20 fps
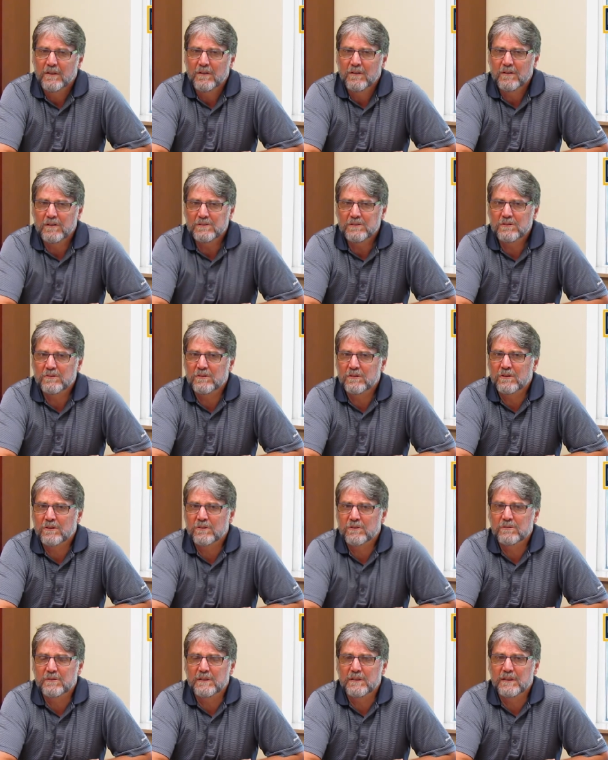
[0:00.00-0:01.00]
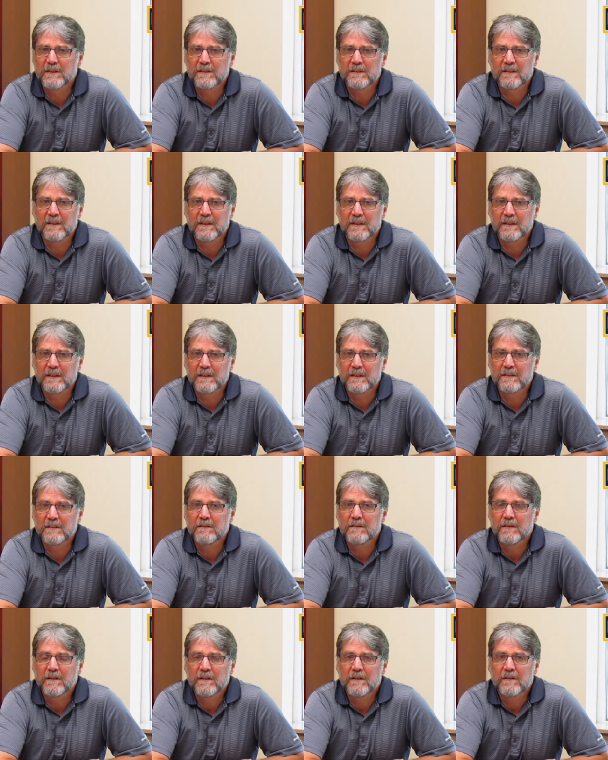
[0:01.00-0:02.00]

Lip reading: Also included in the